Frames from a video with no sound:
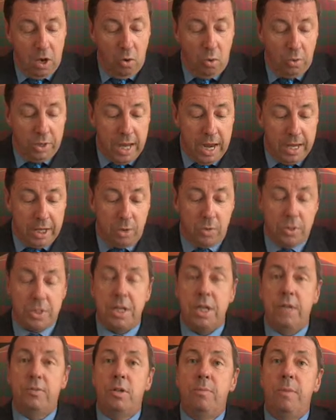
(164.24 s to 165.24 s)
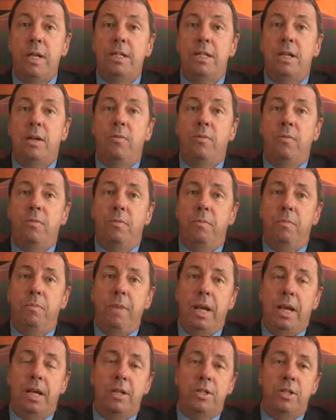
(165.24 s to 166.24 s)
or the adequacy of domestic
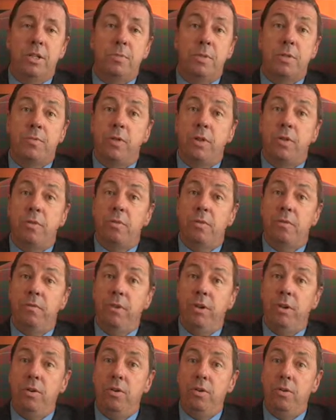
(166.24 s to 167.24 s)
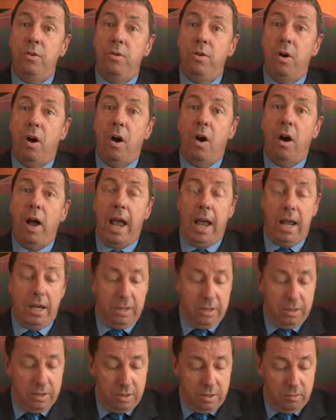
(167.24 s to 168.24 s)
mechanisms for the review
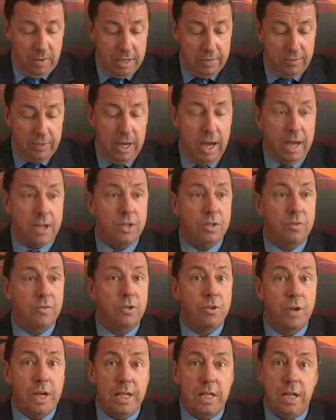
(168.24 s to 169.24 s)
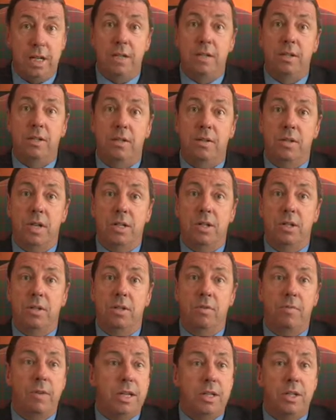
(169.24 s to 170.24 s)
and ratification of treaties, such as
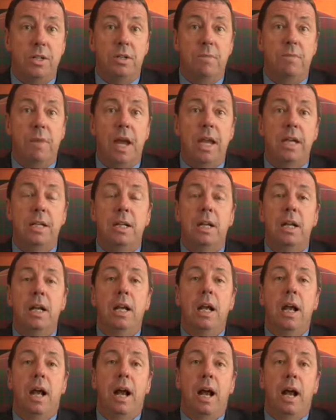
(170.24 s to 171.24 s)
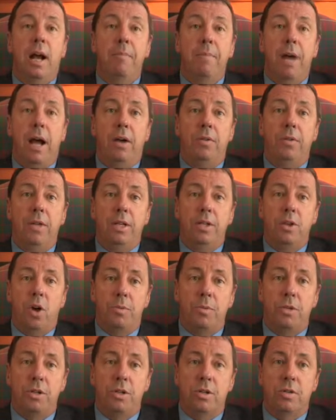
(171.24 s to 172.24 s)
the recent debate about the
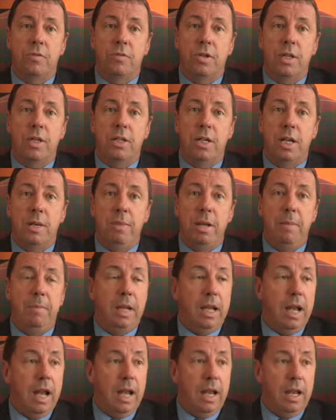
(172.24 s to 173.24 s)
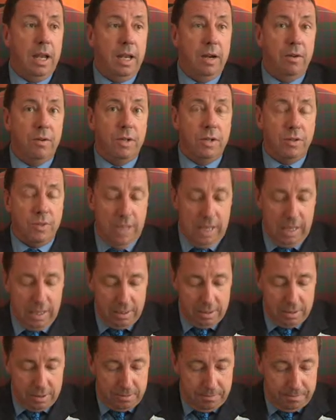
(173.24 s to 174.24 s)
adoption of the TPPA here in New
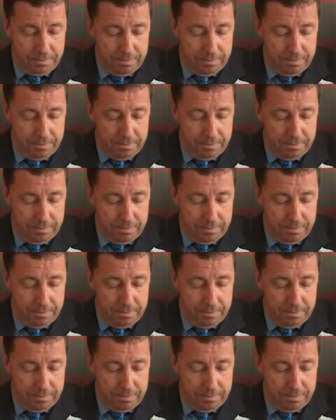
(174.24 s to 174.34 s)
Zealand.